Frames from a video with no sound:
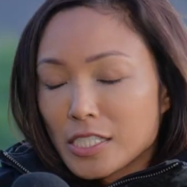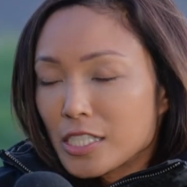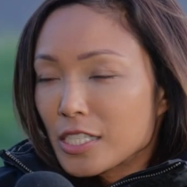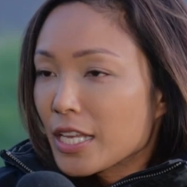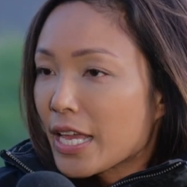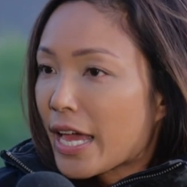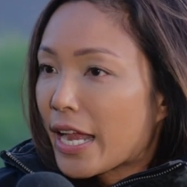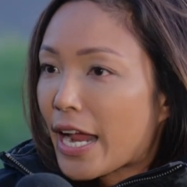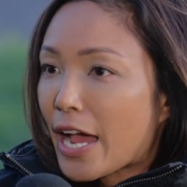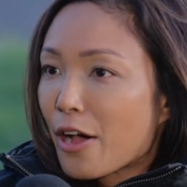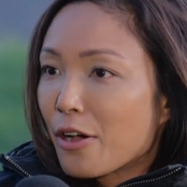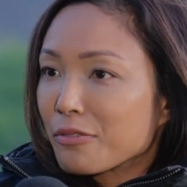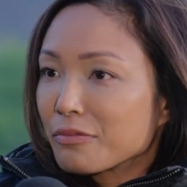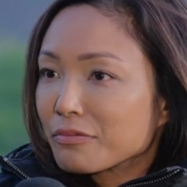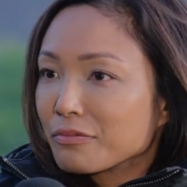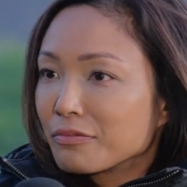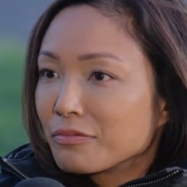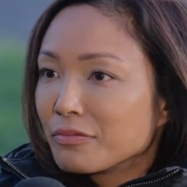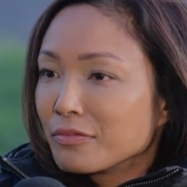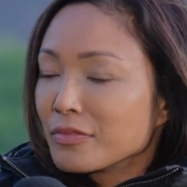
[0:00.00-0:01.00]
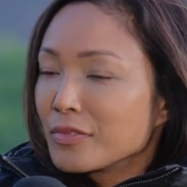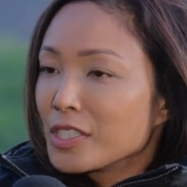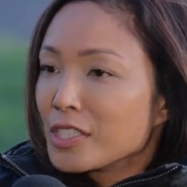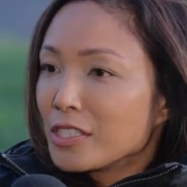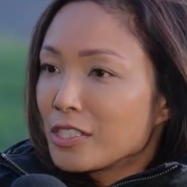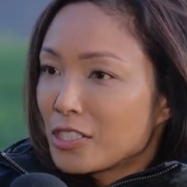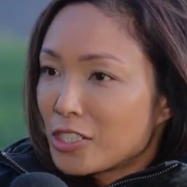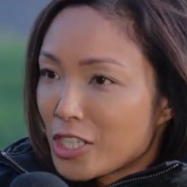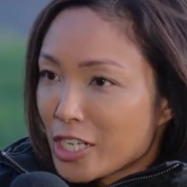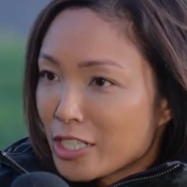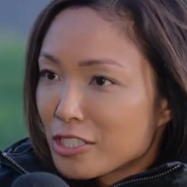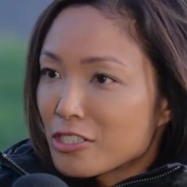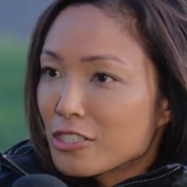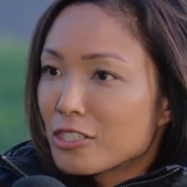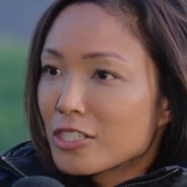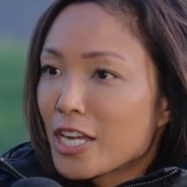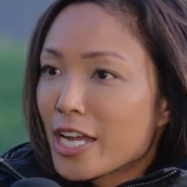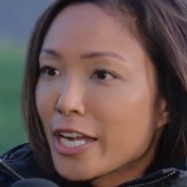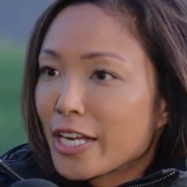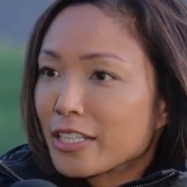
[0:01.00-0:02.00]
just get out, change the
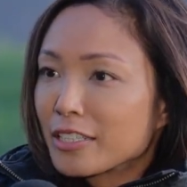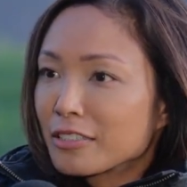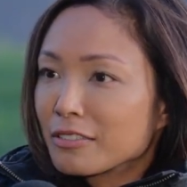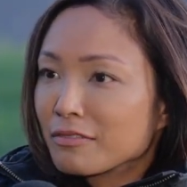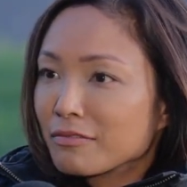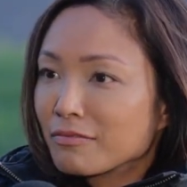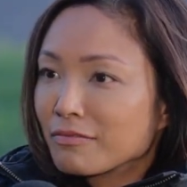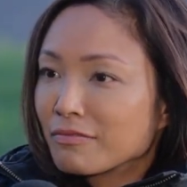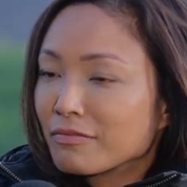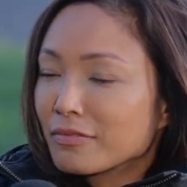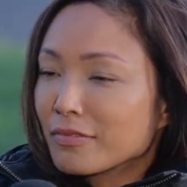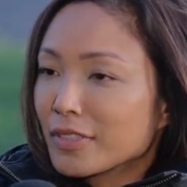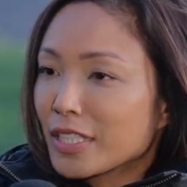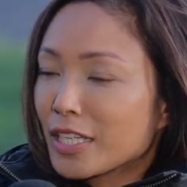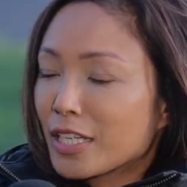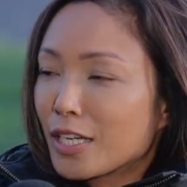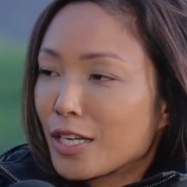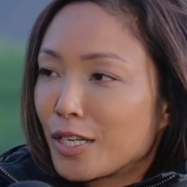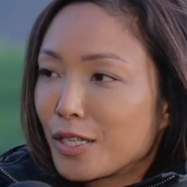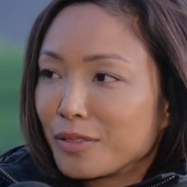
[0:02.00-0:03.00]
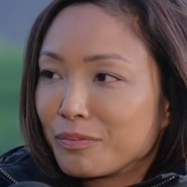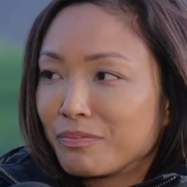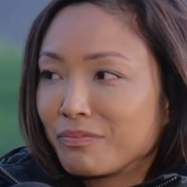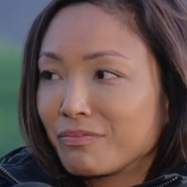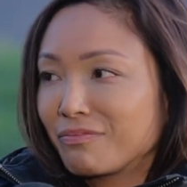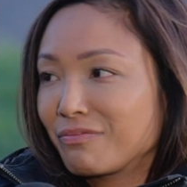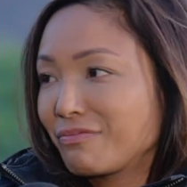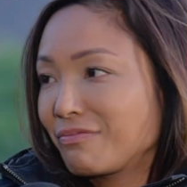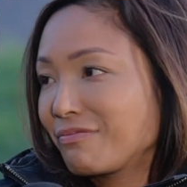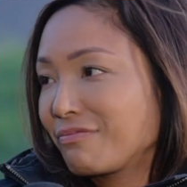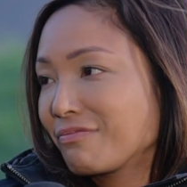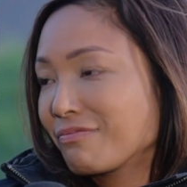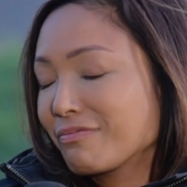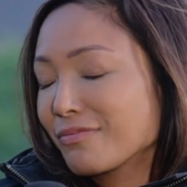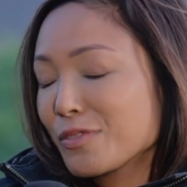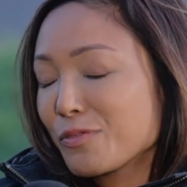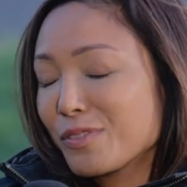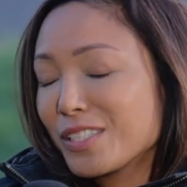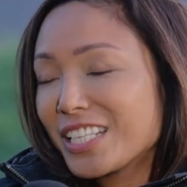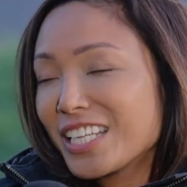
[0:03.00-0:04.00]
tire. And
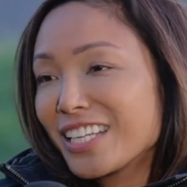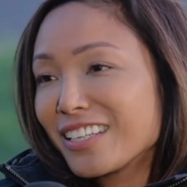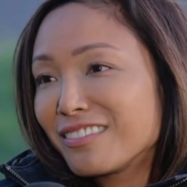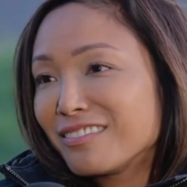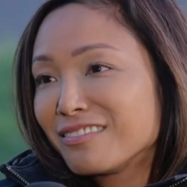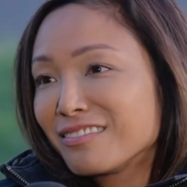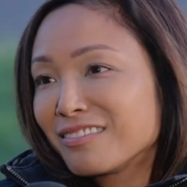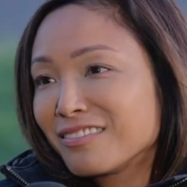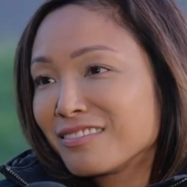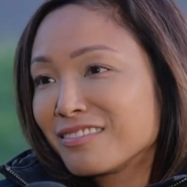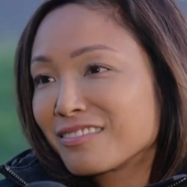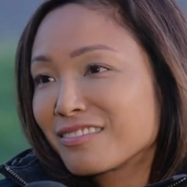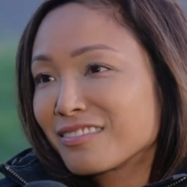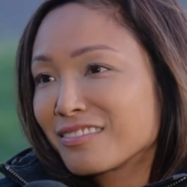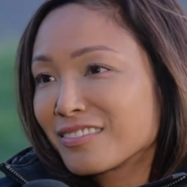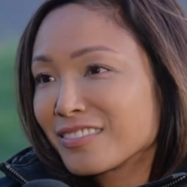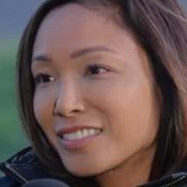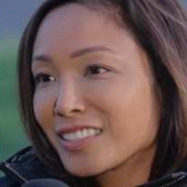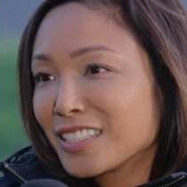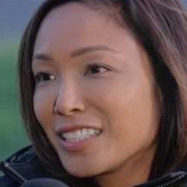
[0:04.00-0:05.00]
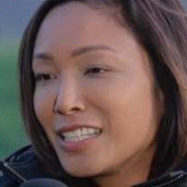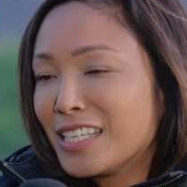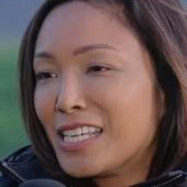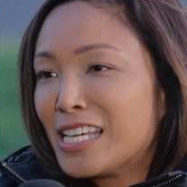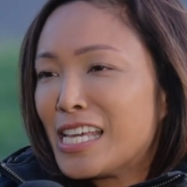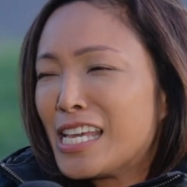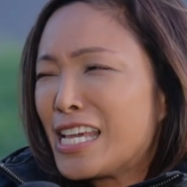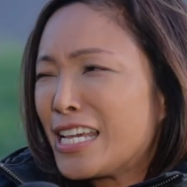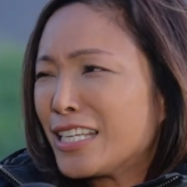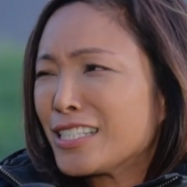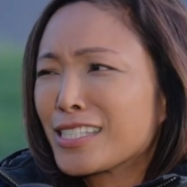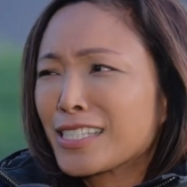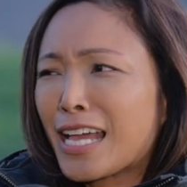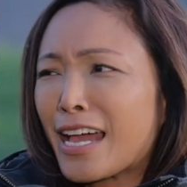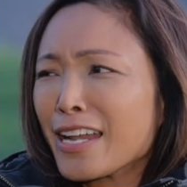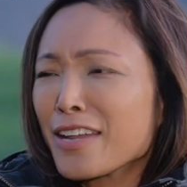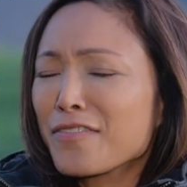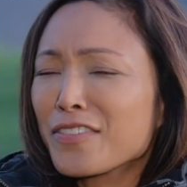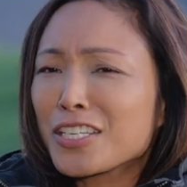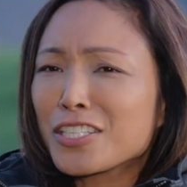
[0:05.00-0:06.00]
we did. It's
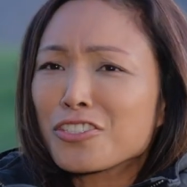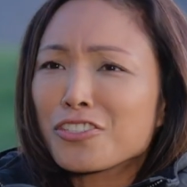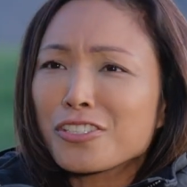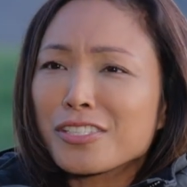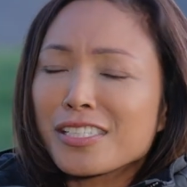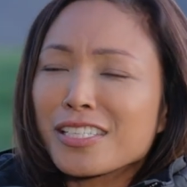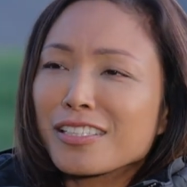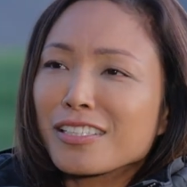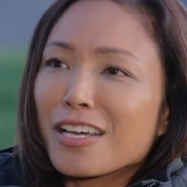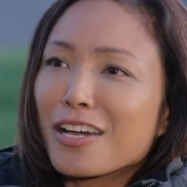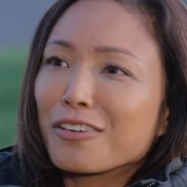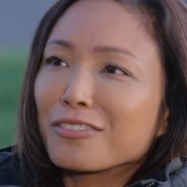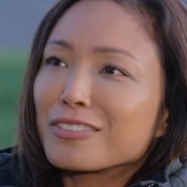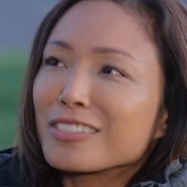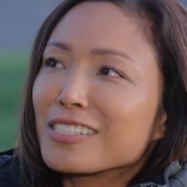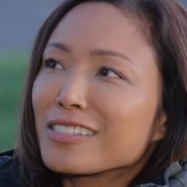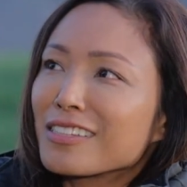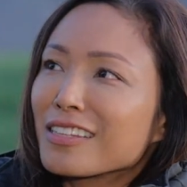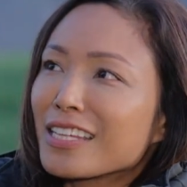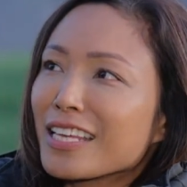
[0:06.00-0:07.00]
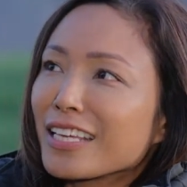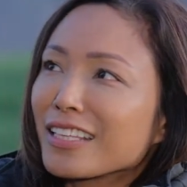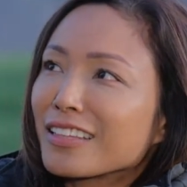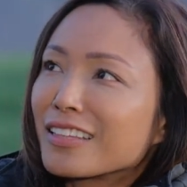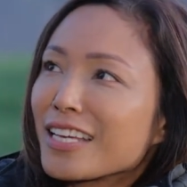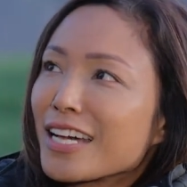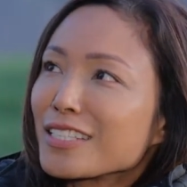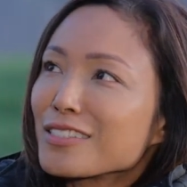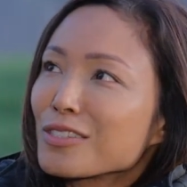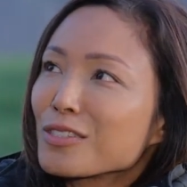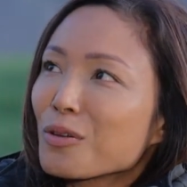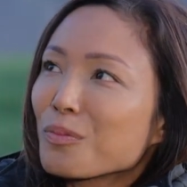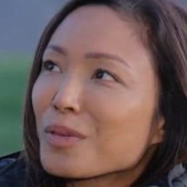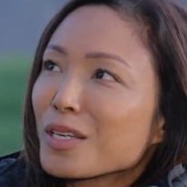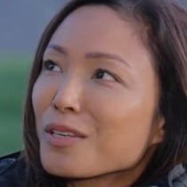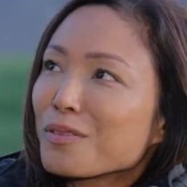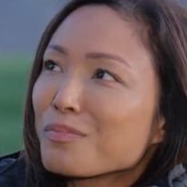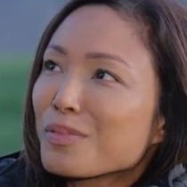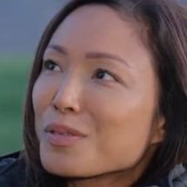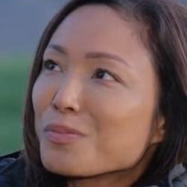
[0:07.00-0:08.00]
kind of interesting, though, to think that so
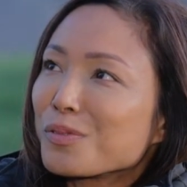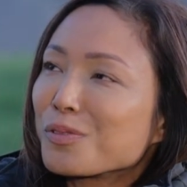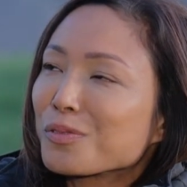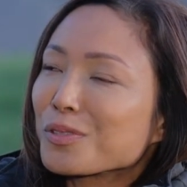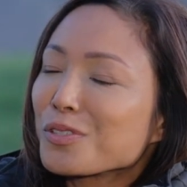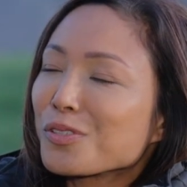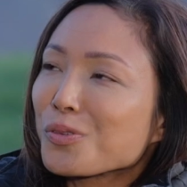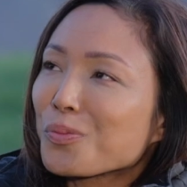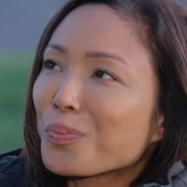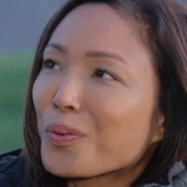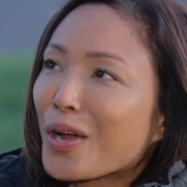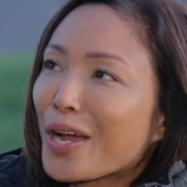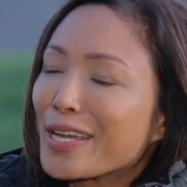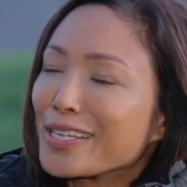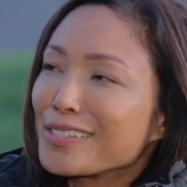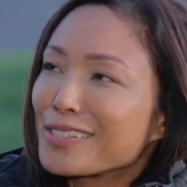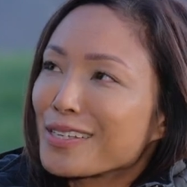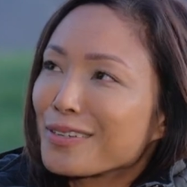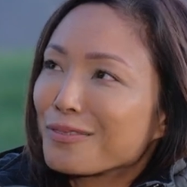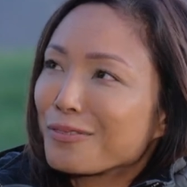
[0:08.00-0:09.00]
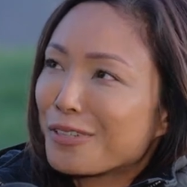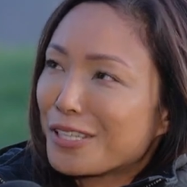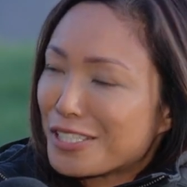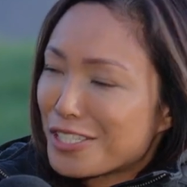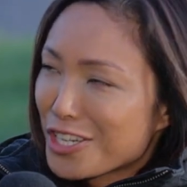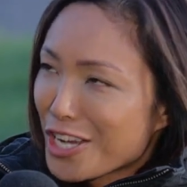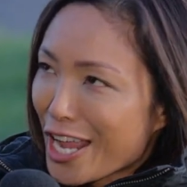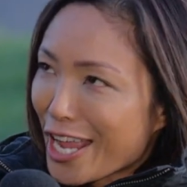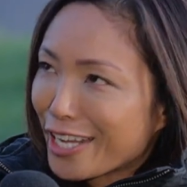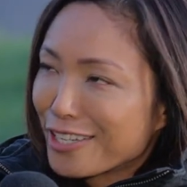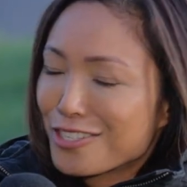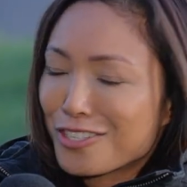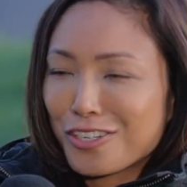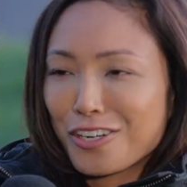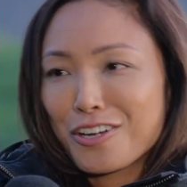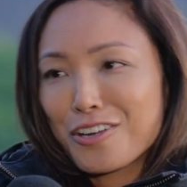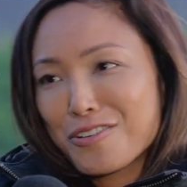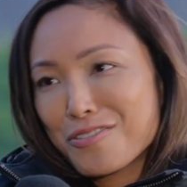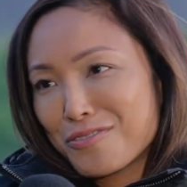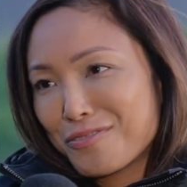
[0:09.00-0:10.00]
many people were surprised that we changed
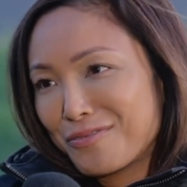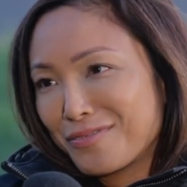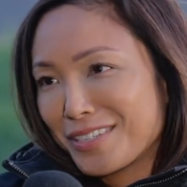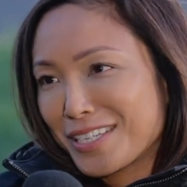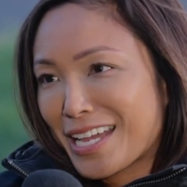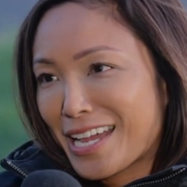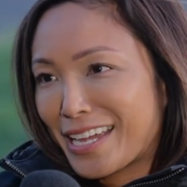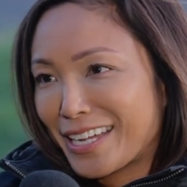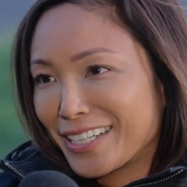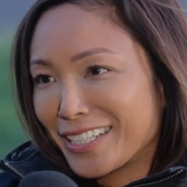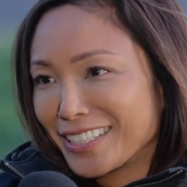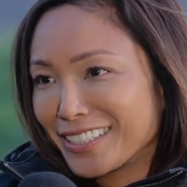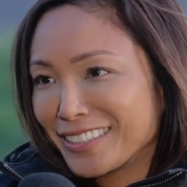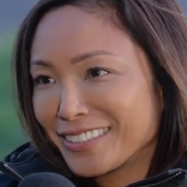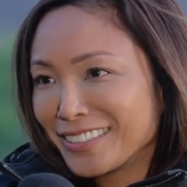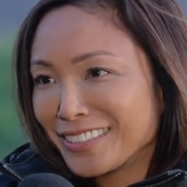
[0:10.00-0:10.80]
our own tire.